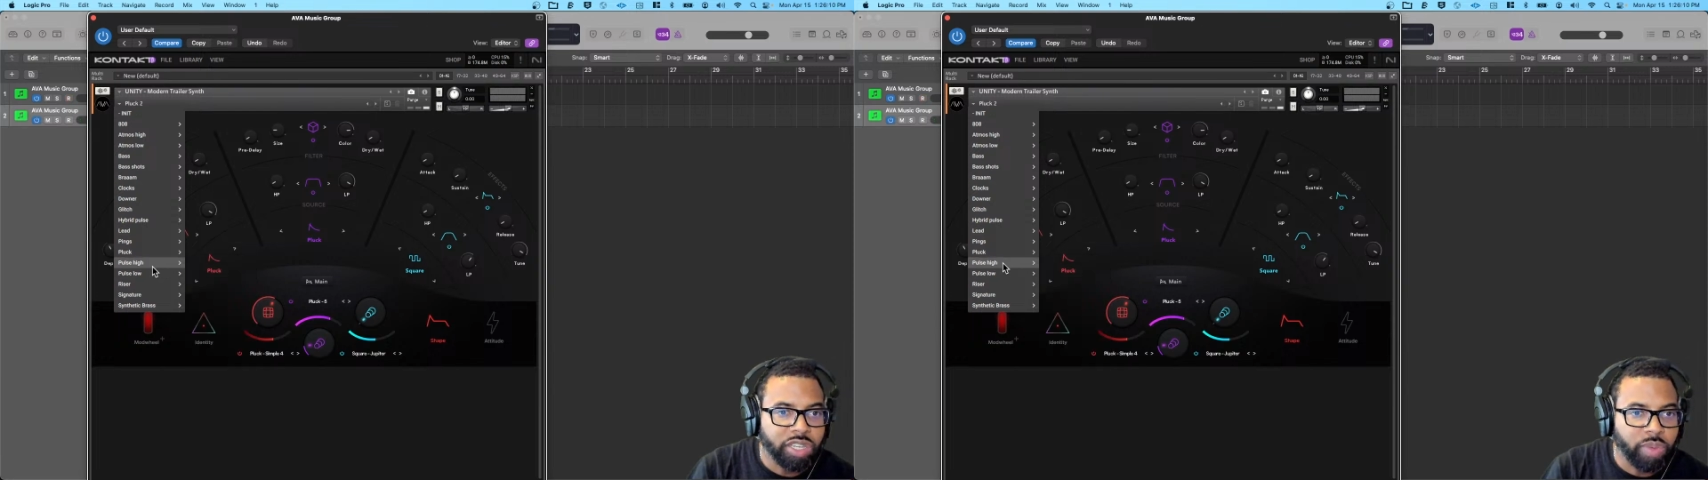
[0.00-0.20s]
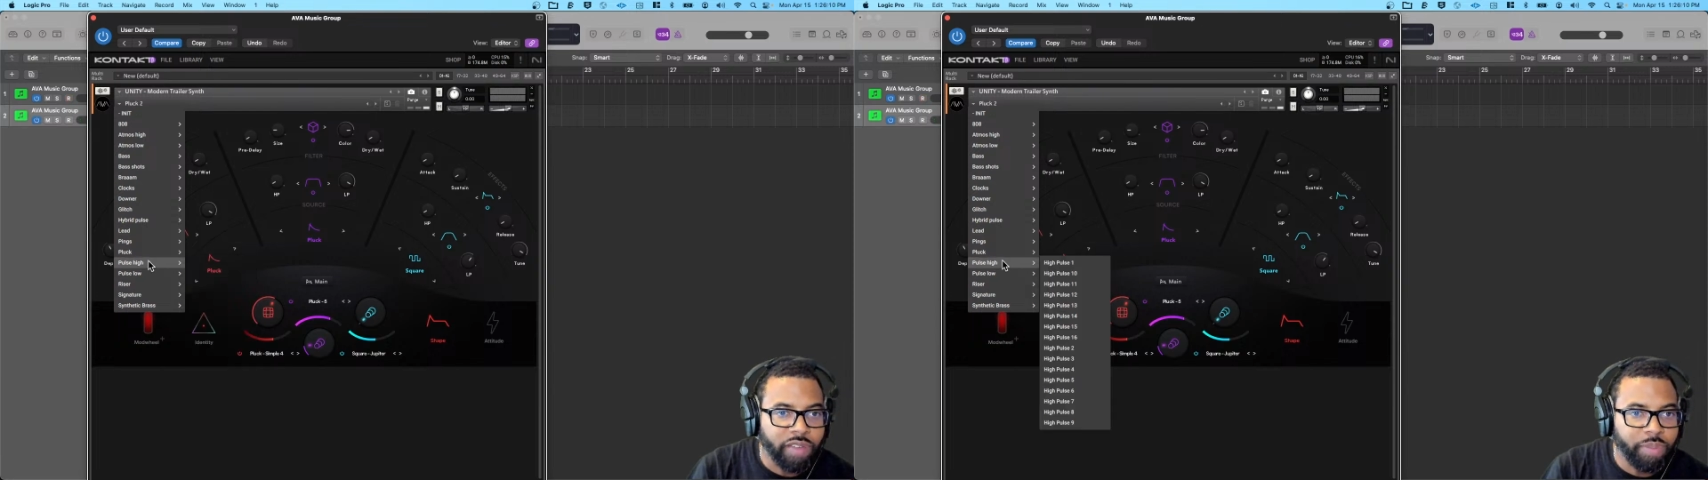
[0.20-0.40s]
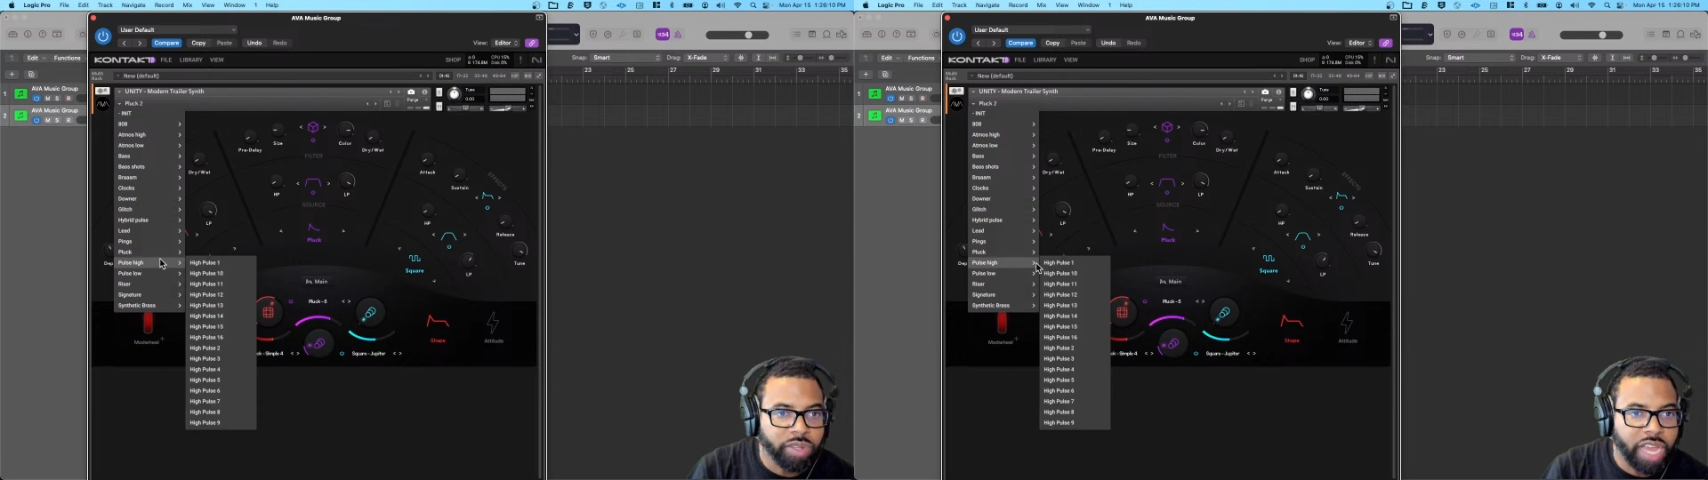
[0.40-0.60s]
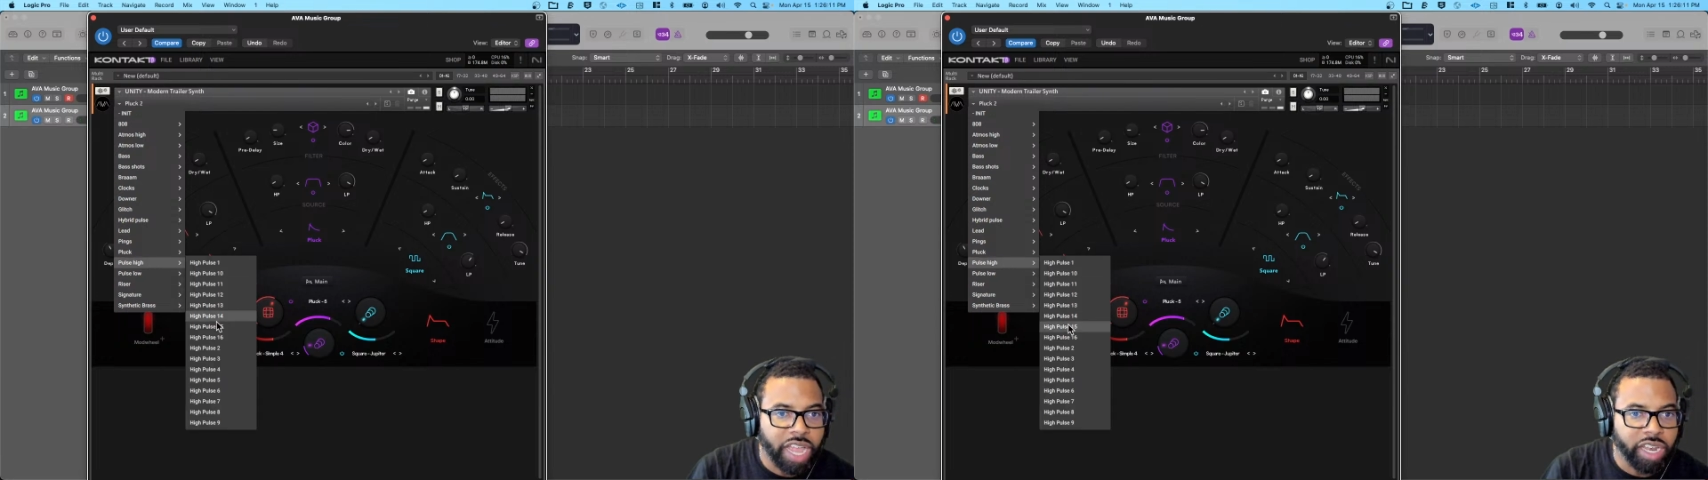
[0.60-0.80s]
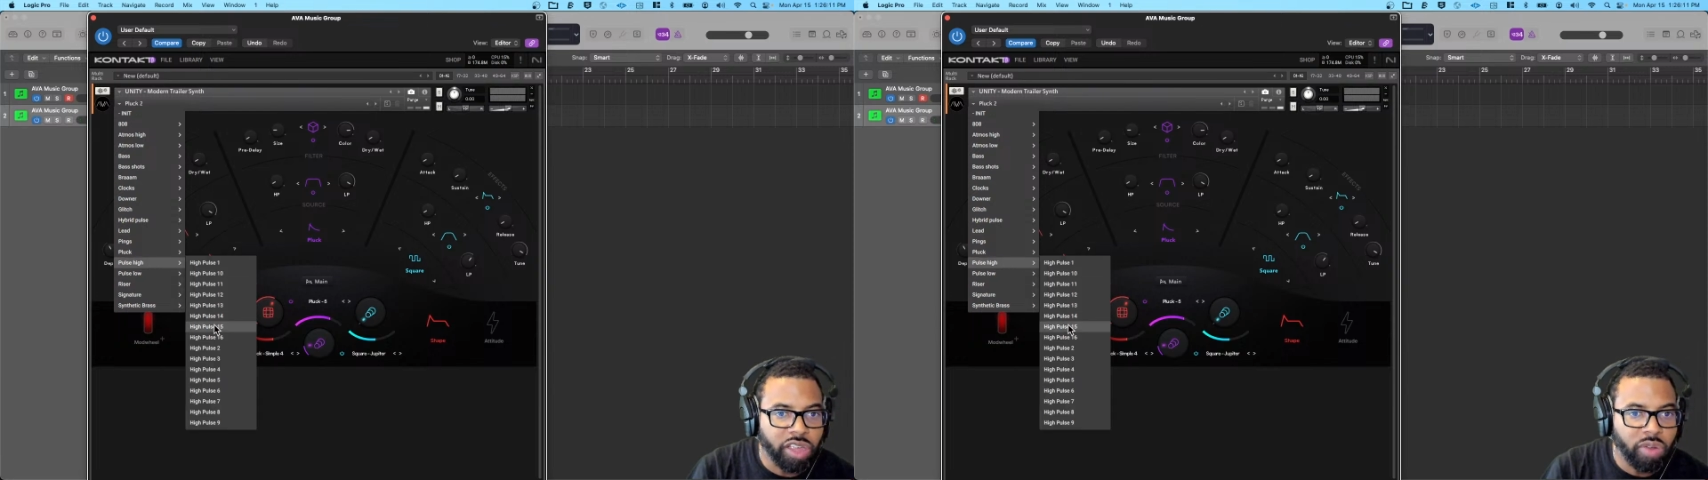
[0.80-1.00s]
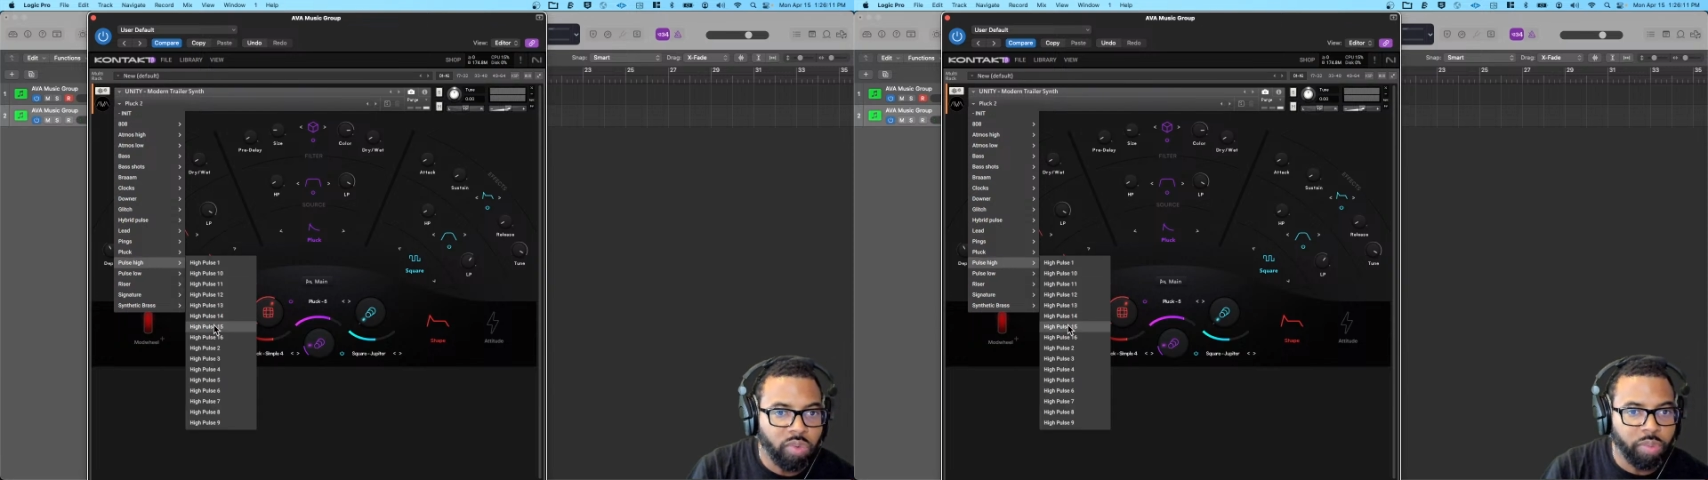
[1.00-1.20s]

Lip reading: So we have pulse high and low.